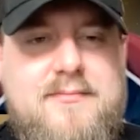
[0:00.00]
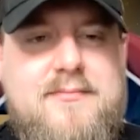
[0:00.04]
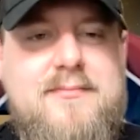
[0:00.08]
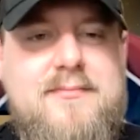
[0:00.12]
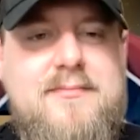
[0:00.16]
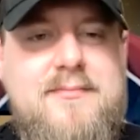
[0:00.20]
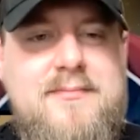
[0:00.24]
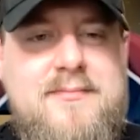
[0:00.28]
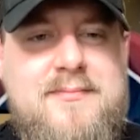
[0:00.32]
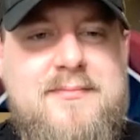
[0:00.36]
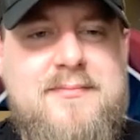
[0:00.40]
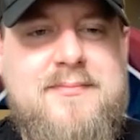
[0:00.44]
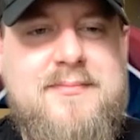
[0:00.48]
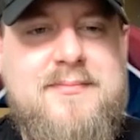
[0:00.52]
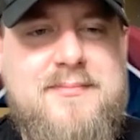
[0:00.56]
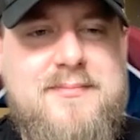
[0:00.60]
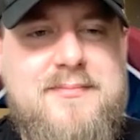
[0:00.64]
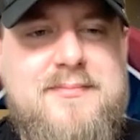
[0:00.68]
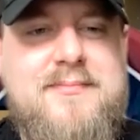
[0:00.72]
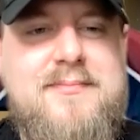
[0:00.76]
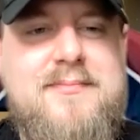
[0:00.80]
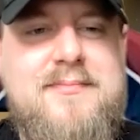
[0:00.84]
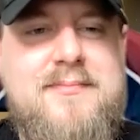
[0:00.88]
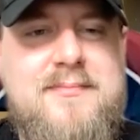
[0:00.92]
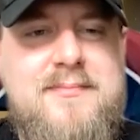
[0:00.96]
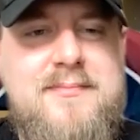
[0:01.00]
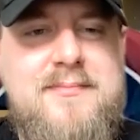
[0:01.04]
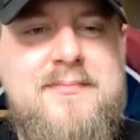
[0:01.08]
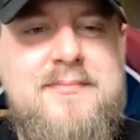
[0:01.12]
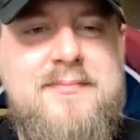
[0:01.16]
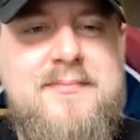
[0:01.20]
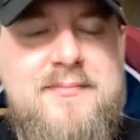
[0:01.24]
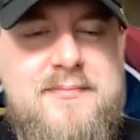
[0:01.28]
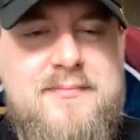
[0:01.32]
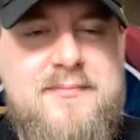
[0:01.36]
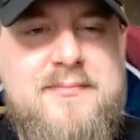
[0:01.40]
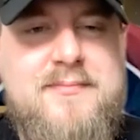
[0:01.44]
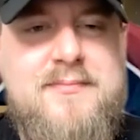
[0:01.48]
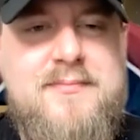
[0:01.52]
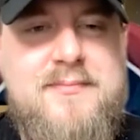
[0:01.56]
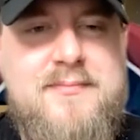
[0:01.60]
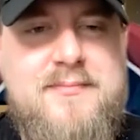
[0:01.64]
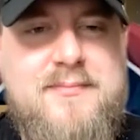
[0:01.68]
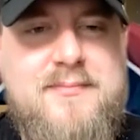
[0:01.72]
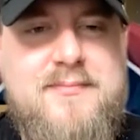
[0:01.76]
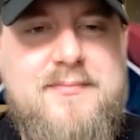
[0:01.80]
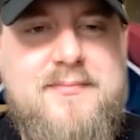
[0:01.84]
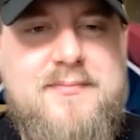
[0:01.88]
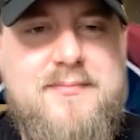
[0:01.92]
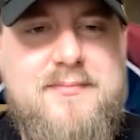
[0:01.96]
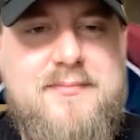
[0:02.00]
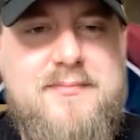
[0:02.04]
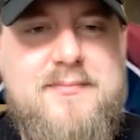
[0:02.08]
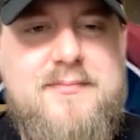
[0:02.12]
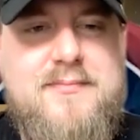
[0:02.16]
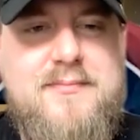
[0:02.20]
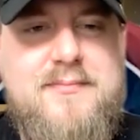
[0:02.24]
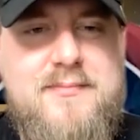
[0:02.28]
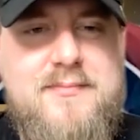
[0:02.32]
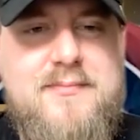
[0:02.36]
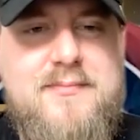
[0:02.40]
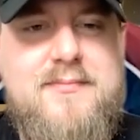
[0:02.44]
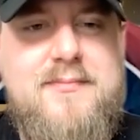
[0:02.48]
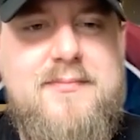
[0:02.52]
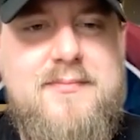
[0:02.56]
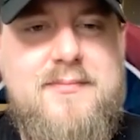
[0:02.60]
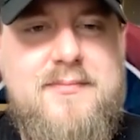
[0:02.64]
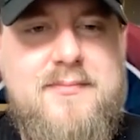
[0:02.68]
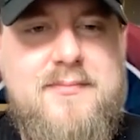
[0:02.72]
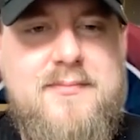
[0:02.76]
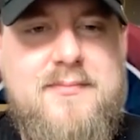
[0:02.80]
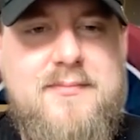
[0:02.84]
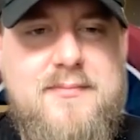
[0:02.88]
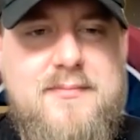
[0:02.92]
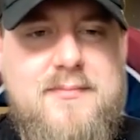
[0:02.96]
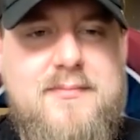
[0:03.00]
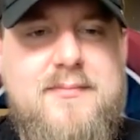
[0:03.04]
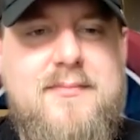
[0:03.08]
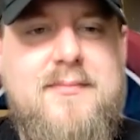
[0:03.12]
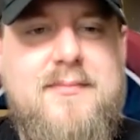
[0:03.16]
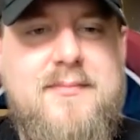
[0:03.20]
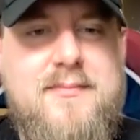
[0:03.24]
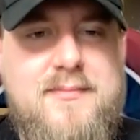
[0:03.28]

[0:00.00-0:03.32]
(not speaking)